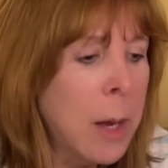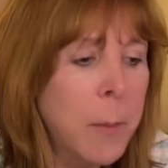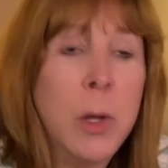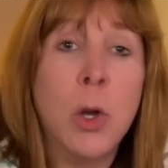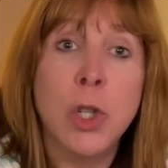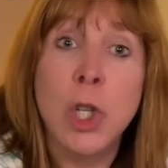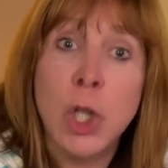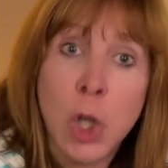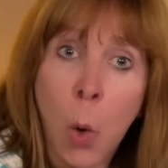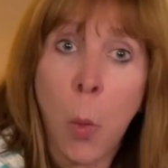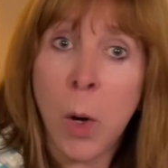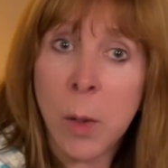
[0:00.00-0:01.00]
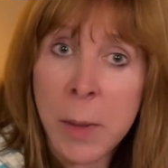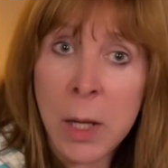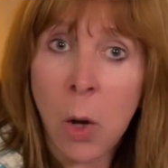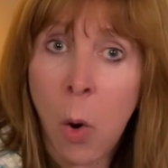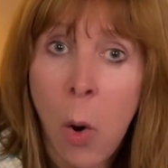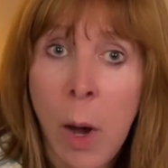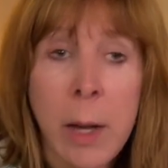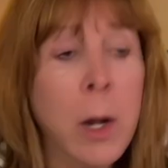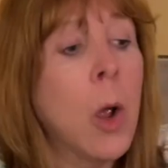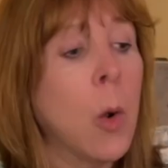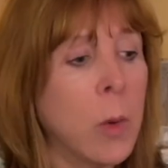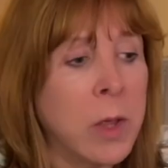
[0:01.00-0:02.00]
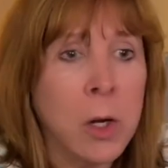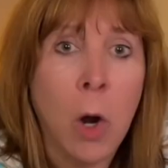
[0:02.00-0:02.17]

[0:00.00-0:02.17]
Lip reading: because you don't want to be caught with an